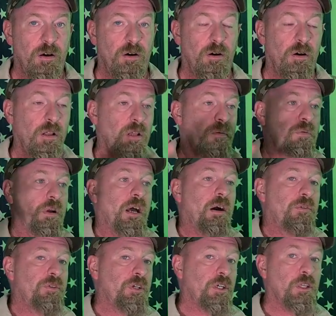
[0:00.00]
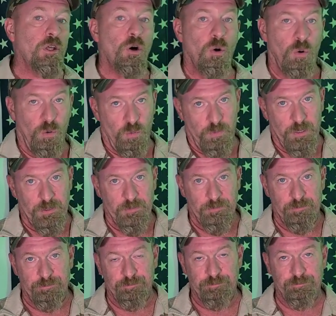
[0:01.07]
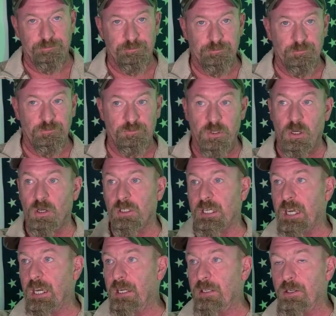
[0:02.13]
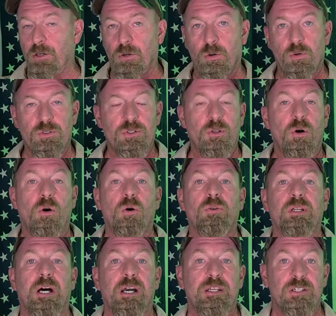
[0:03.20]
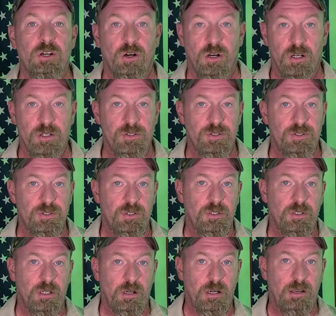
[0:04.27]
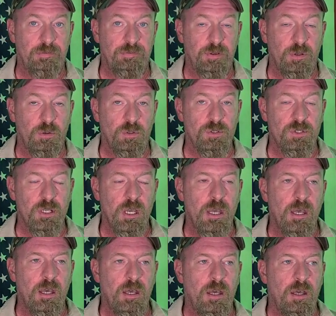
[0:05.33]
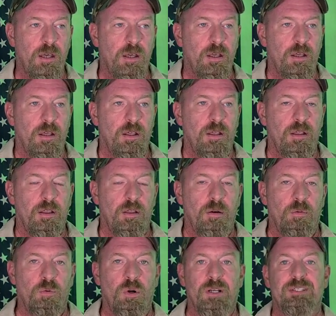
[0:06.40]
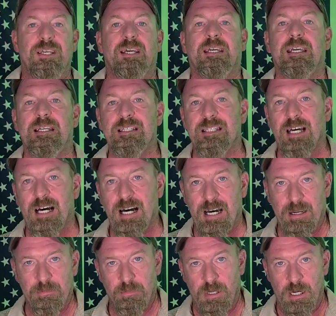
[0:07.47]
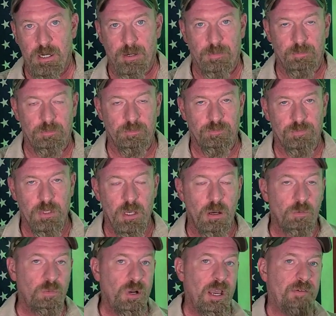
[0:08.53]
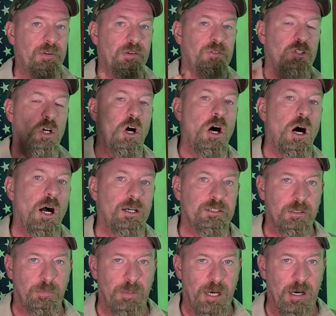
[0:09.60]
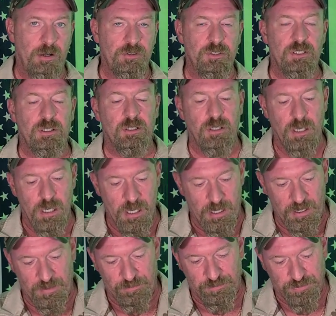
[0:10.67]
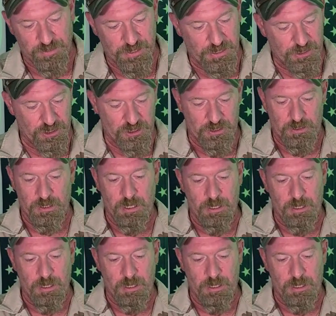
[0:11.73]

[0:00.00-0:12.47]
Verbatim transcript: all around the globe. Volcanoes, the whole nine yards. All right, folks, we're a ticking time bomb. We haven't even talked about the inflation,